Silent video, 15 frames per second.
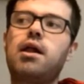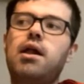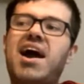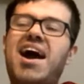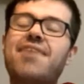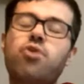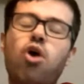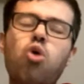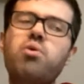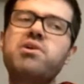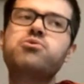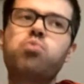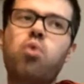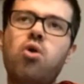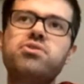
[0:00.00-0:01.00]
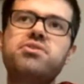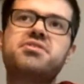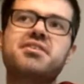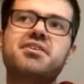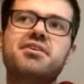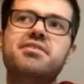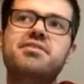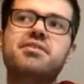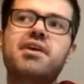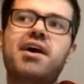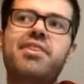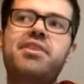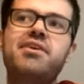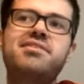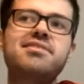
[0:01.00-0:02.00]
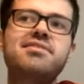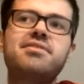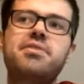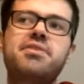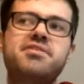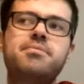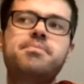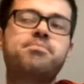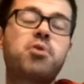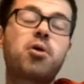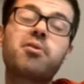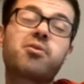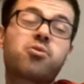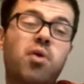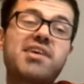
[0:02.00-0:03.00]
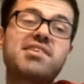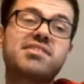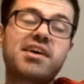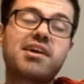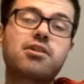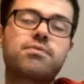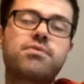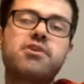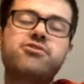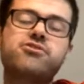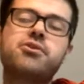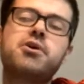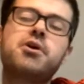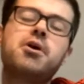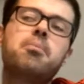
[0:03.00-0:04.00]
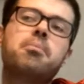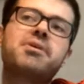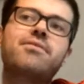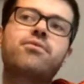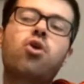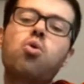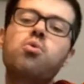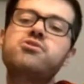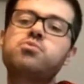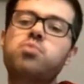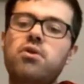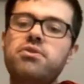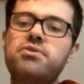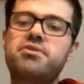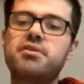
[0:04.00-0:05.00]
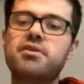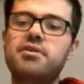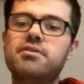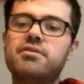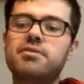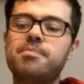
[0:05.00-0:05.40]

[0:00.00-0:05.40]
I've always wanted, and this is probably quite selfish, but I've always wanted,